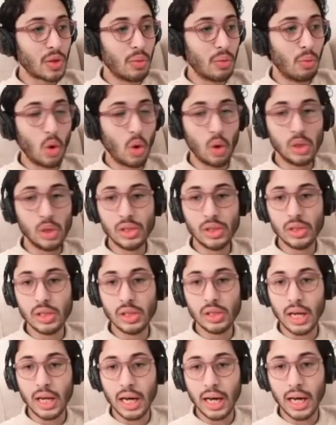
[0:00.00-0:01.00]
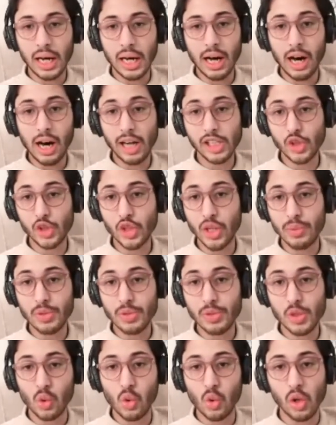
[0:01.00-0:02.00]
more hardships
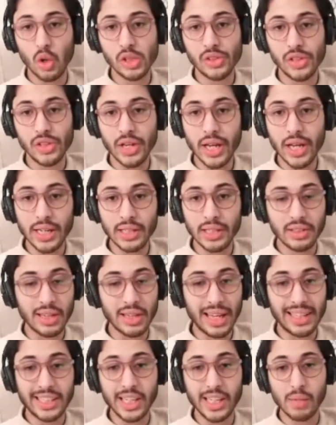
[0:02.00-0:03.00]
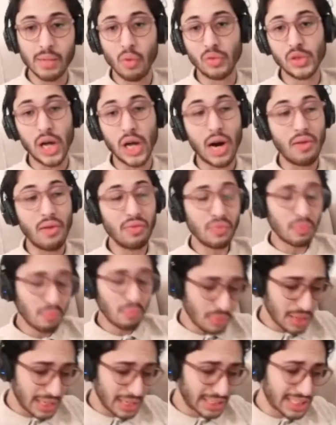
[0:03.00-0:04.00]
to coordinate a team of
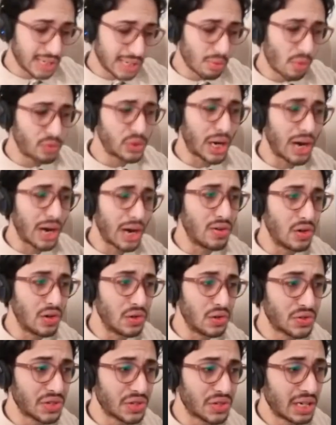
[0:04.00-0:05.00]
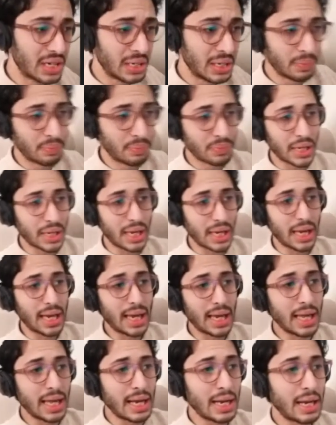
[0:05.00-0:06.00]
rivals,
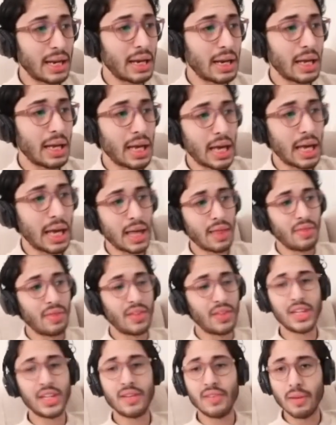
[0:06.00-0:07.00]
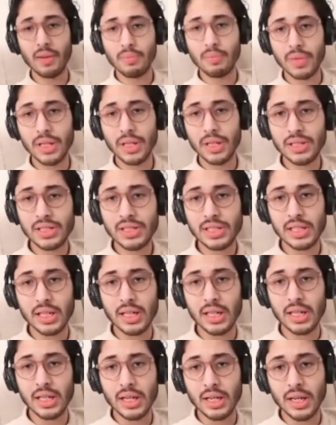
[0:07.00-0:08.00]
and the developments
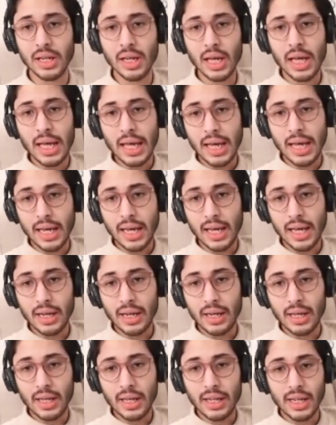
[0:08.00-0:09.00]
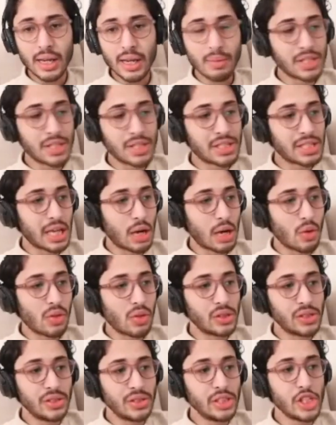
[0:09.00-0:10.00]
in Yemen's
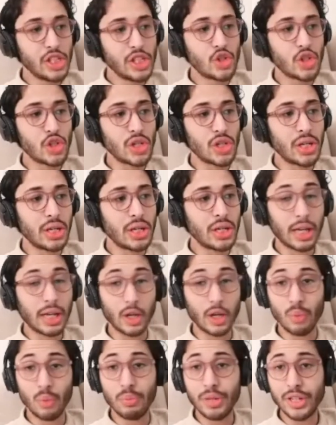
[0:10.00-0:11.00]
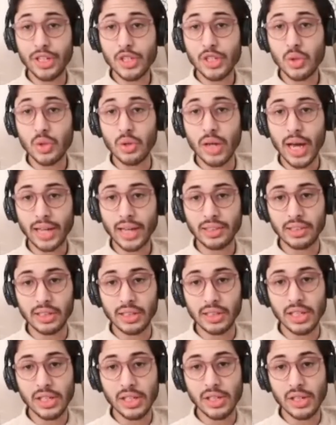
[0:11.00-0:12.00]
southern region cannot be
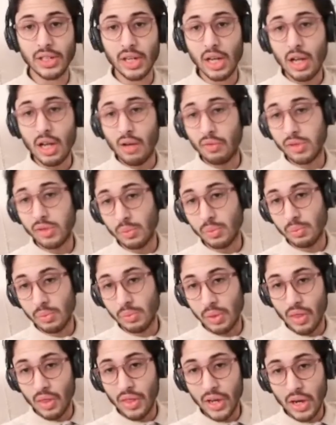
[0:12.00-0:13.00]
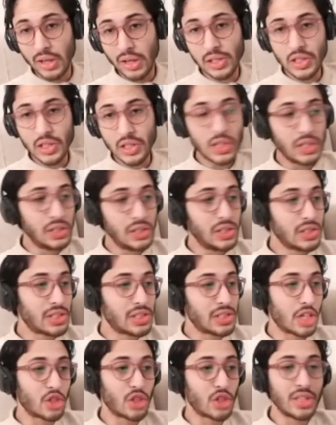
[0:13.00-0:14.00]
disconnected from the earlier
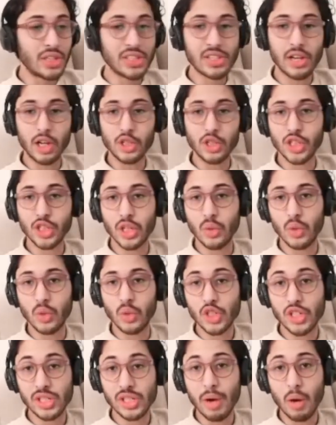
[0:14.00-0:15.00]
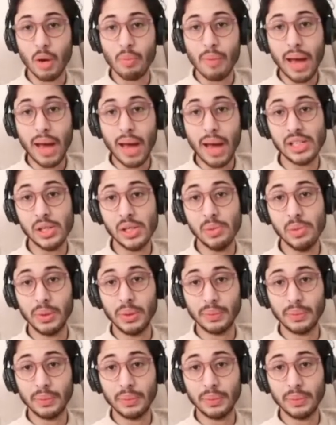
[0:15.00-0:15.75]
session discussion, which is about Marib.